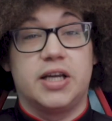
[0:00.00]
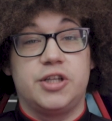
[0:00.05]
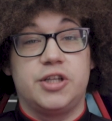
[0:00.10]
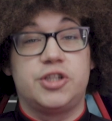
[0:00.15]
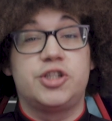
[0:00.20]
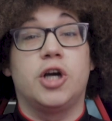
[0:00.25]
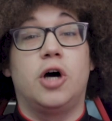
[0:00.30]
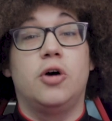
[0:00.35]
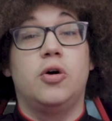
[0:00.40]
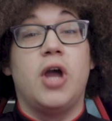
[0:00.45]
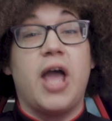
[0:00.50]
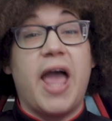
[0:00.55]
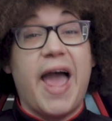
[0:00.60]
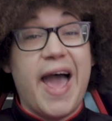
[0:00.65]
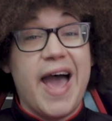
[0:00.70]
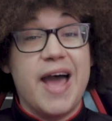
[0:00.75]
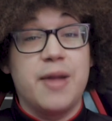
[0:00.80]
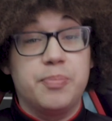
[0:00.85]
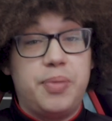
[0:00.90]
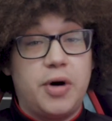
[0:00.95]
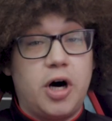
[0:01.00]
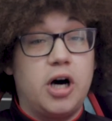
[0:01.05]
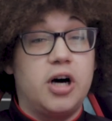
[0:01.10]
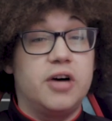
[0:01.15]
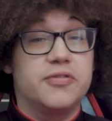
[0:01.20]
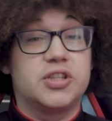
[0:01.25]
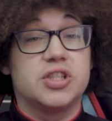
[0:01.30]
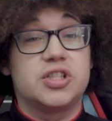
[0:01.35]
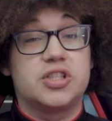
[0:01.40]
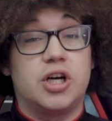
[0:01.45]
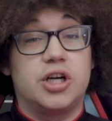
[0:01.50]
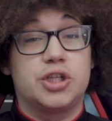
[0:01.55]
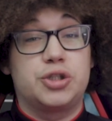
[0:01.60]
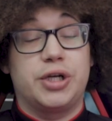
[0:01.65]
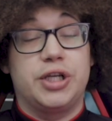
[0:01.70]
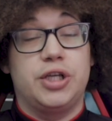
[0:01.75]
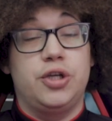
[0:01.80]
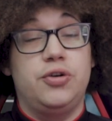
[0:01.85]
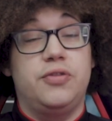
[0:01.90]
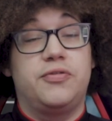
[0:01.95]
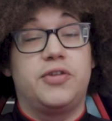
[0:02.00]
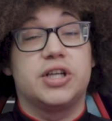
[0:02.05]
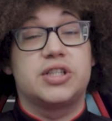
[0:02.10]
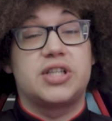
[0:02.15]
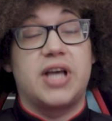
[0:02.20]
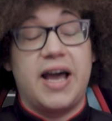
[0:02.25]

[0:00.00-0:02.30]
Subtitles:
of show and part of the Star Trek universe.